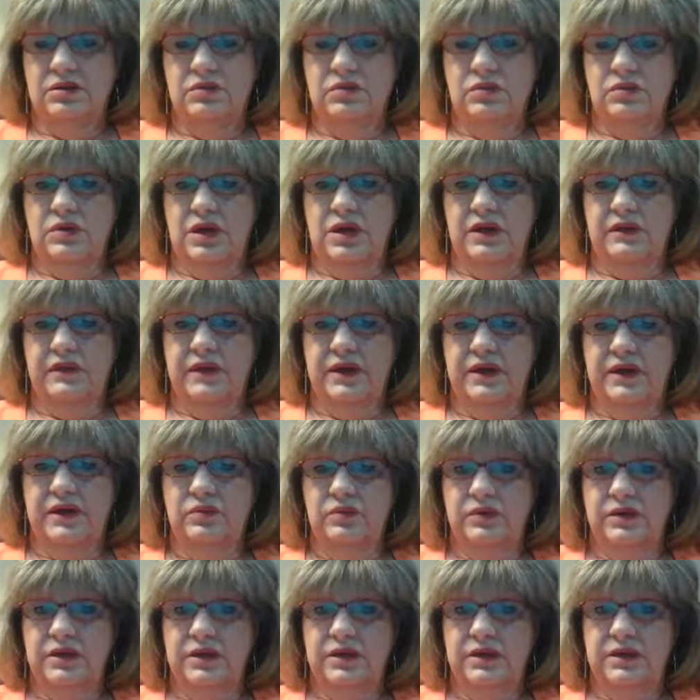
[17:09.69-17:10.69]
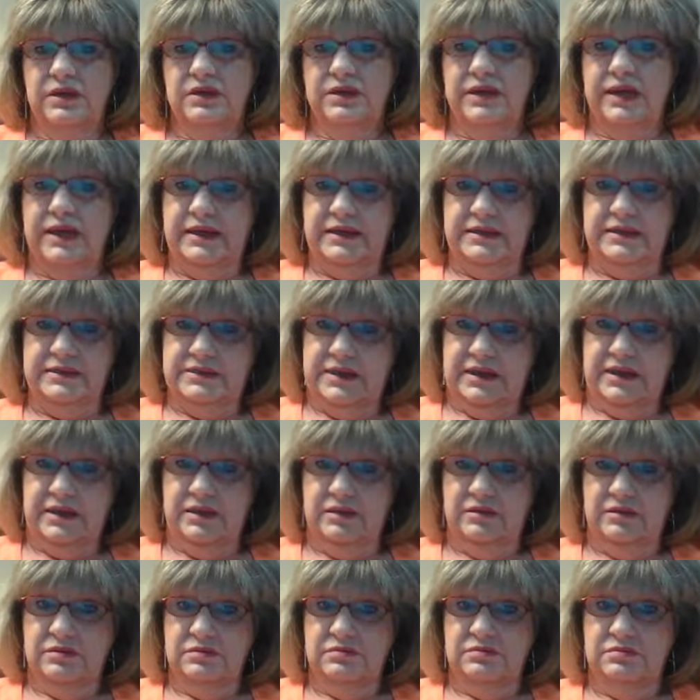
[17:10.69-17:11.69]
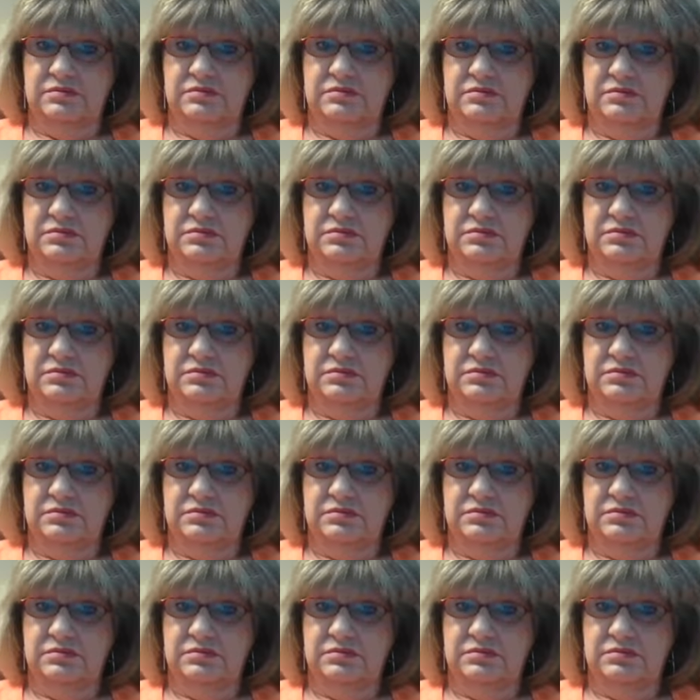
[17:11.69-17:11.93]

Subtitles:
while they went out of town.